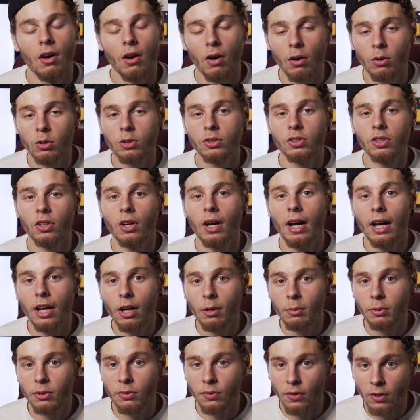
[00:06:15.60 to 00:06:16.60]
Also, I
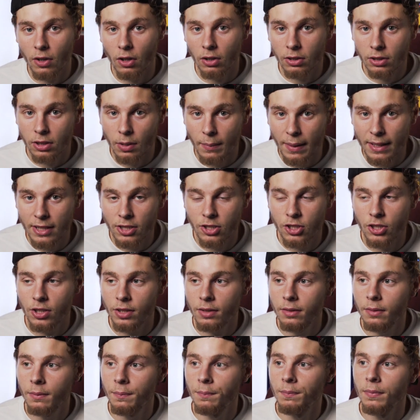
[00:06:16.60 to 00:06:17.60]
almost forgot to
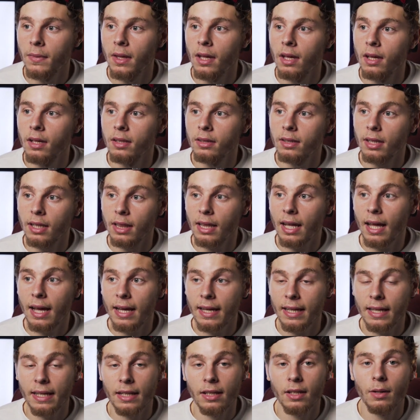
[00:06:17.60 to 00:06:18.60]
mention, the
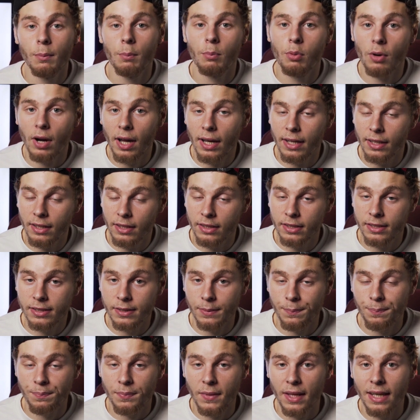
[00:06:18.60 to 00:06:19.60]
lighting
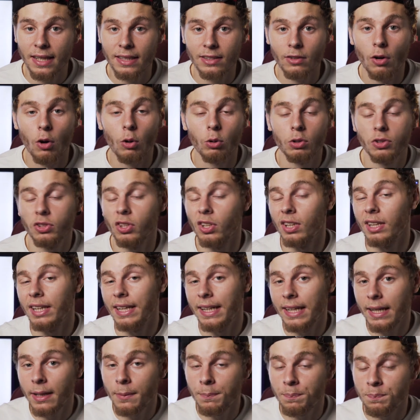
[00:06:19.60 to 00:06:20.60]
brightness is also
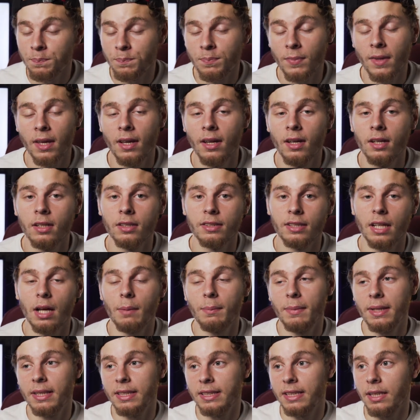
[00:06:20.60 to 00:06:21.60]
linear. So that
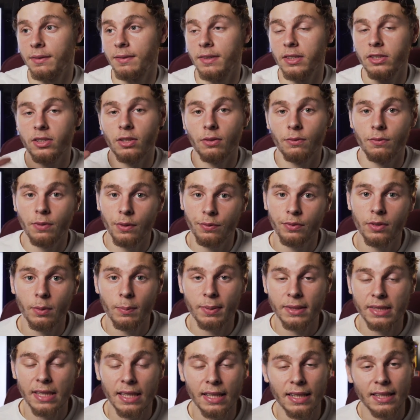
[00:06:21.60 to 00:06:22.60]
means if it's on
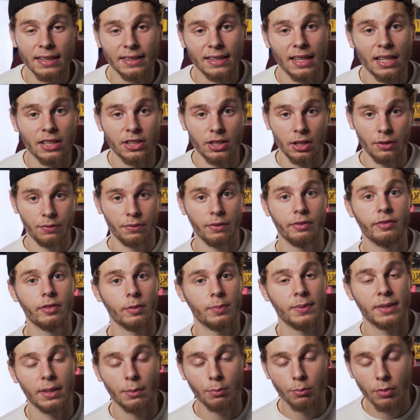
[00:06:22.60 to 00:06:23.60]
50%, it's actually
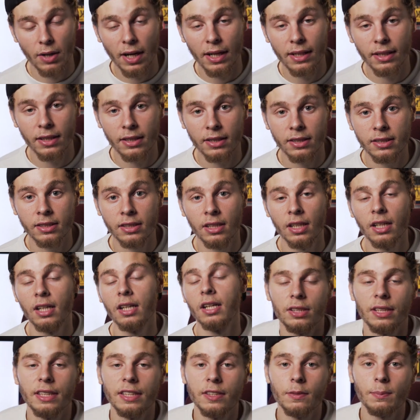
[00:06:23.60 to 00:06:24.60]
50% brightness.
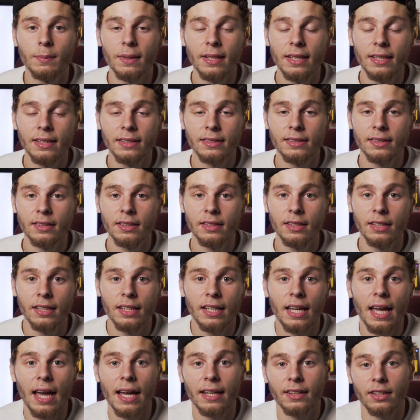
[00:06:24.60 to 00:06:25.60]
So this means you're
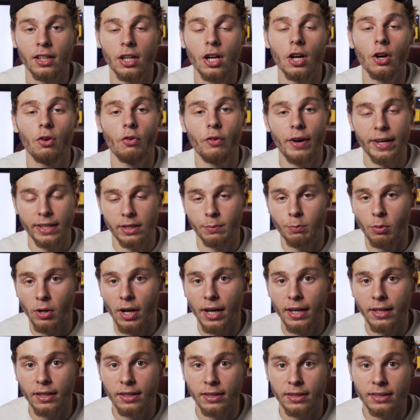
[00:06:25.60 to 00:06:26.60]
getting the correct
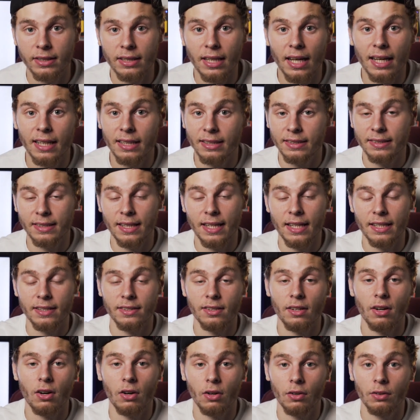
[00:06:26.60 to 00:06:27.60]
brightness that it
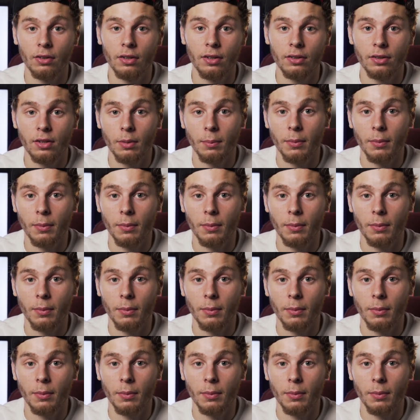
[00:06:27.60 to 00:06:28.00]
says on the